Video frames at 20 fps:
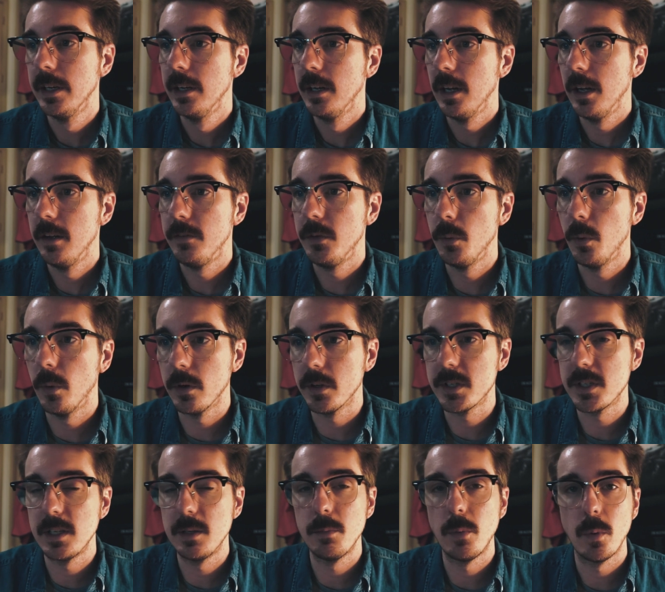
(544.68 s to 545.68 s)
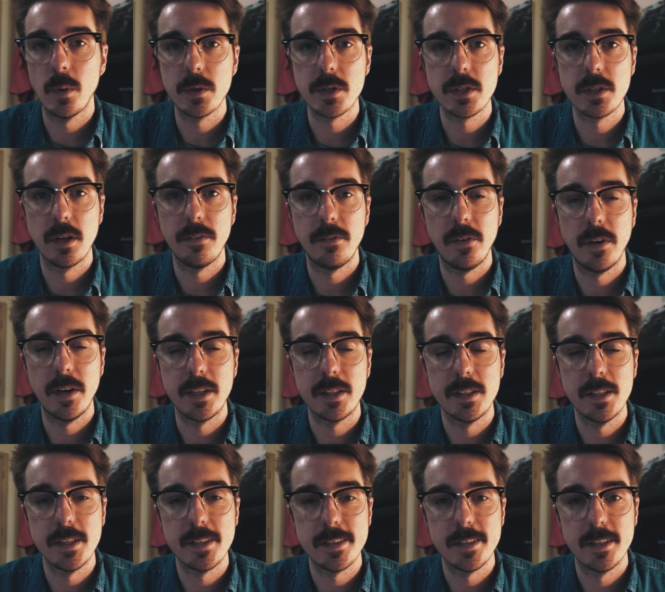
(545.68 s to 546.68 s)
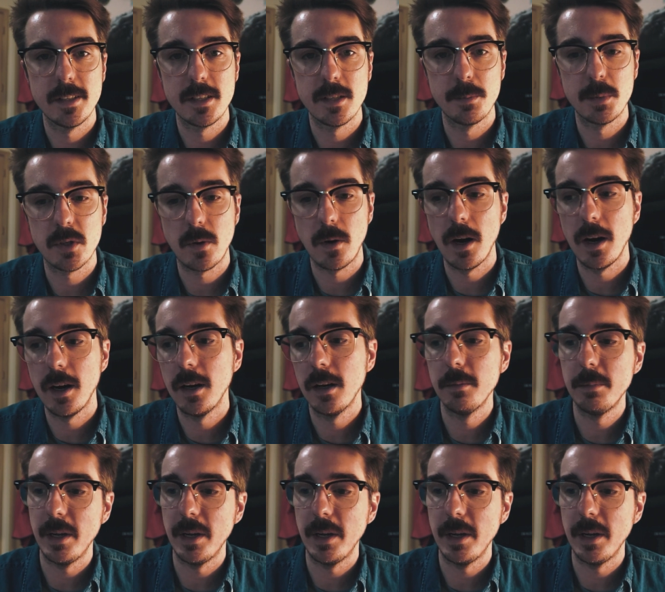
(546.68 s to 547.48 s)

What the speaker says: If you want to see more stuff like this, hit subscribe.